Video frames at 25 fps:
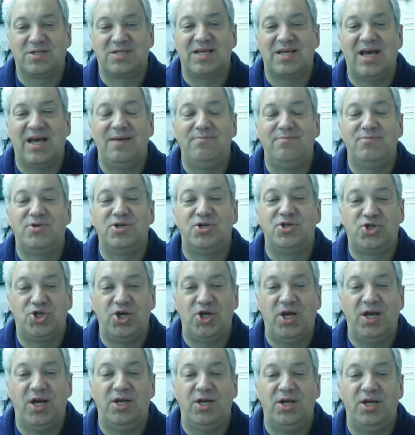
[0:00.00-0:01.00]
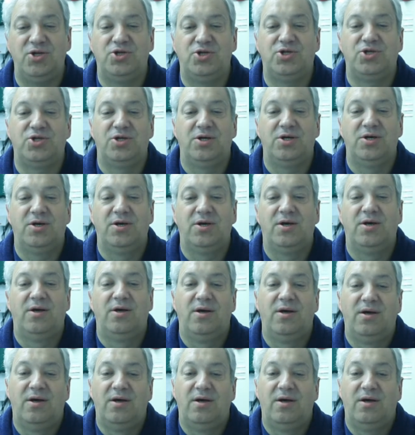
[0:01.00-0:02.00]
time to change
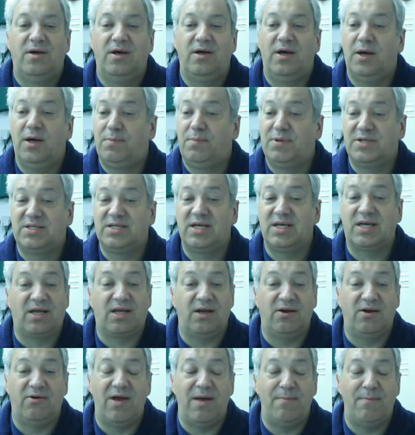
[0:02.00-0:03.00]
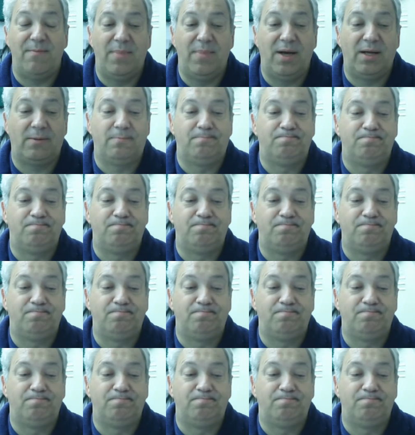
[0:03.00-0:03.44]
a particular end mill.